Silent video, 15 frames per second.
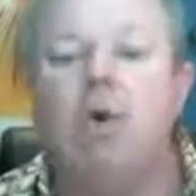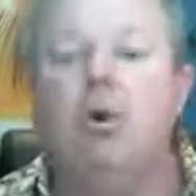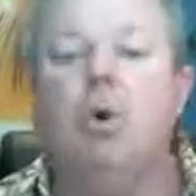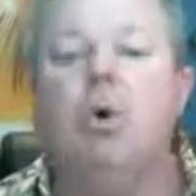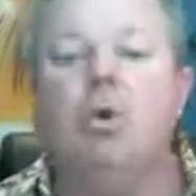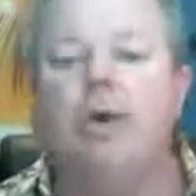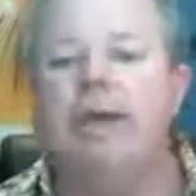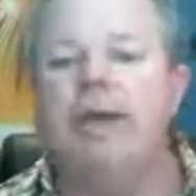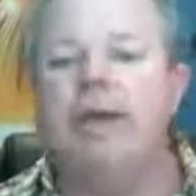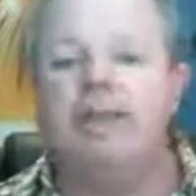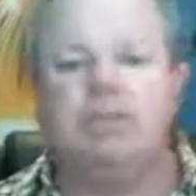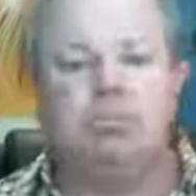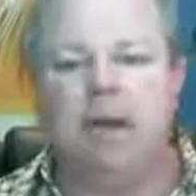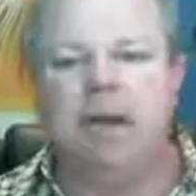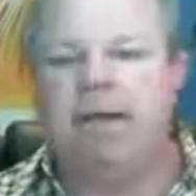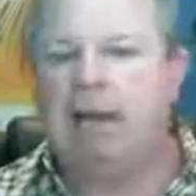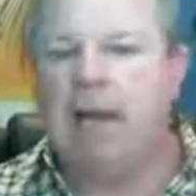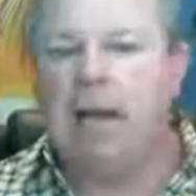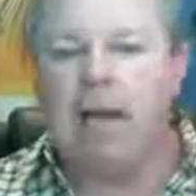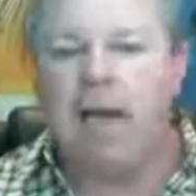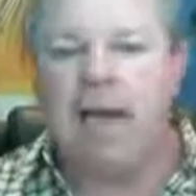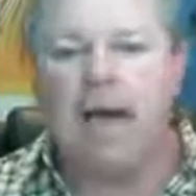Well, we're going to explain a
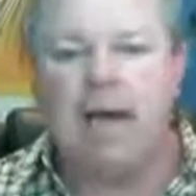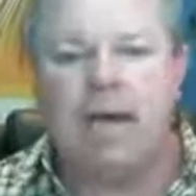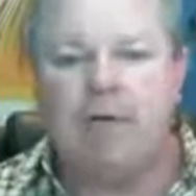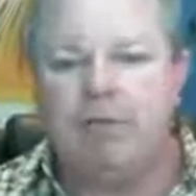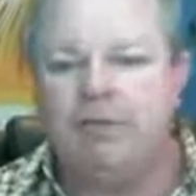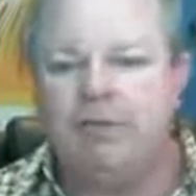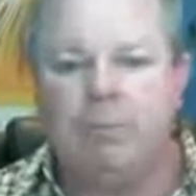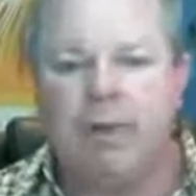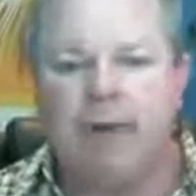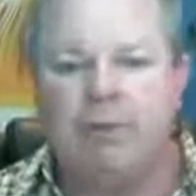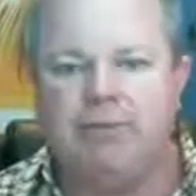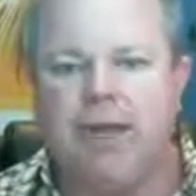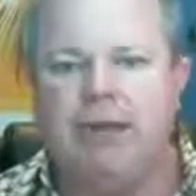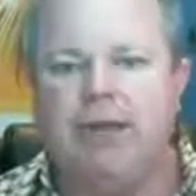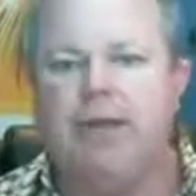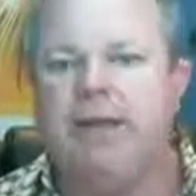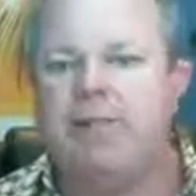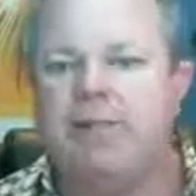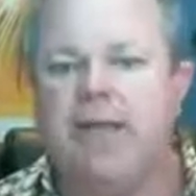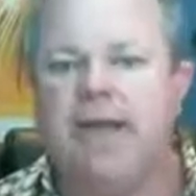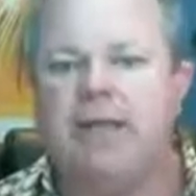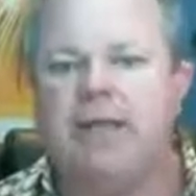lot about that and
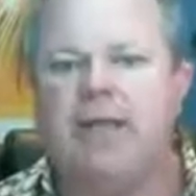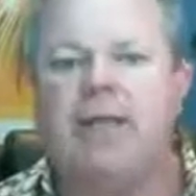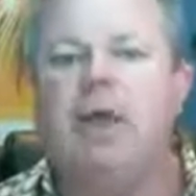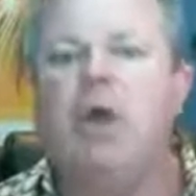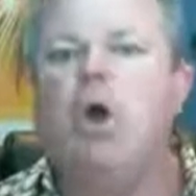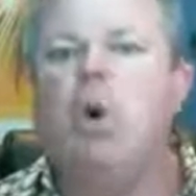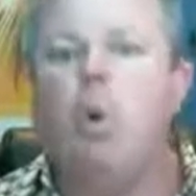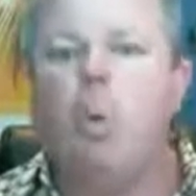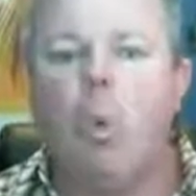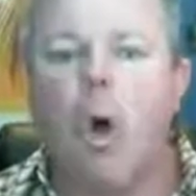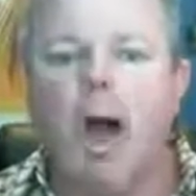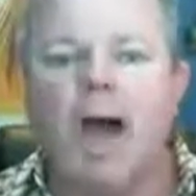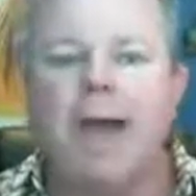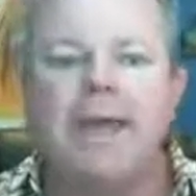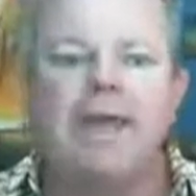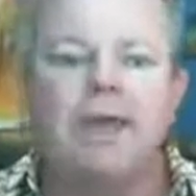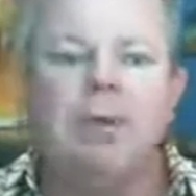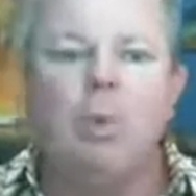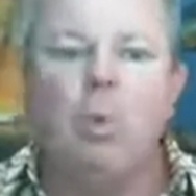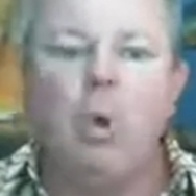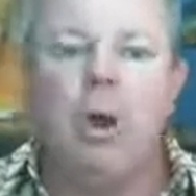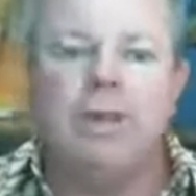exactly why
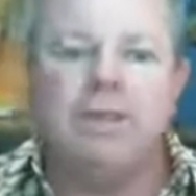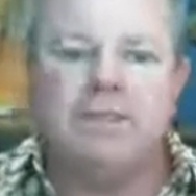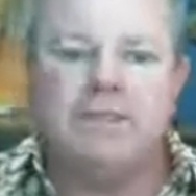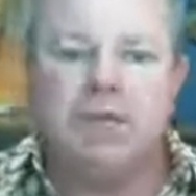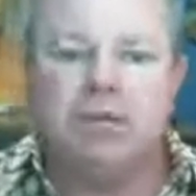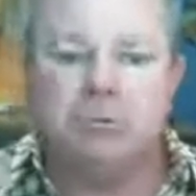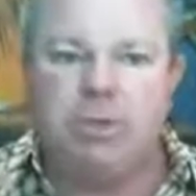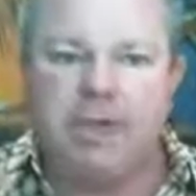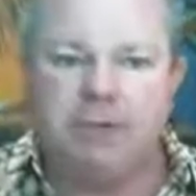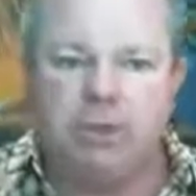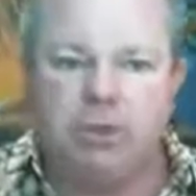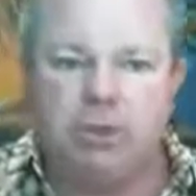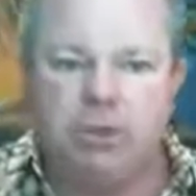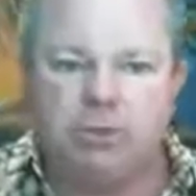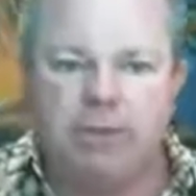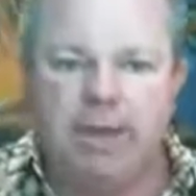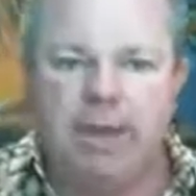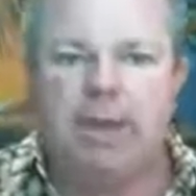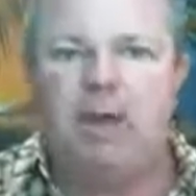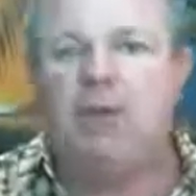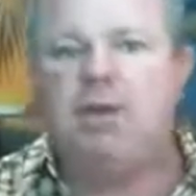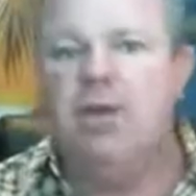one sales page is going to do
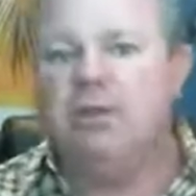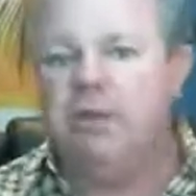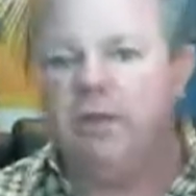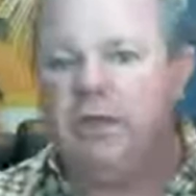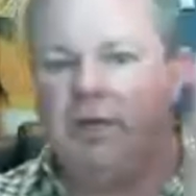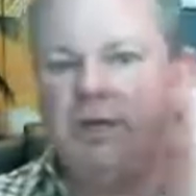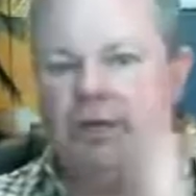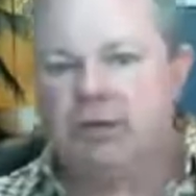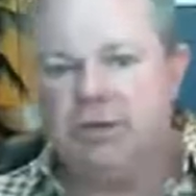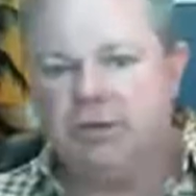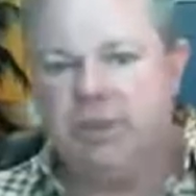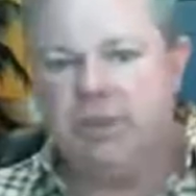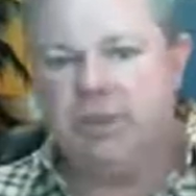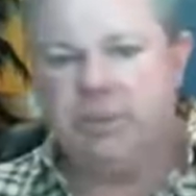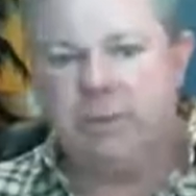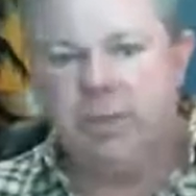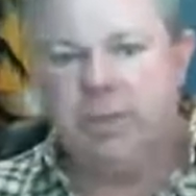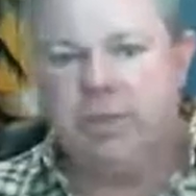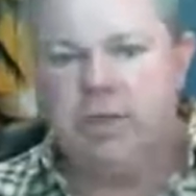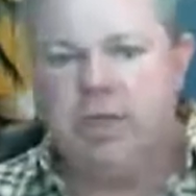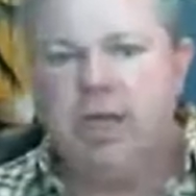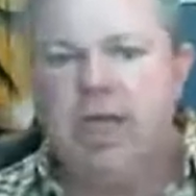better than another sales
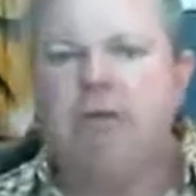page,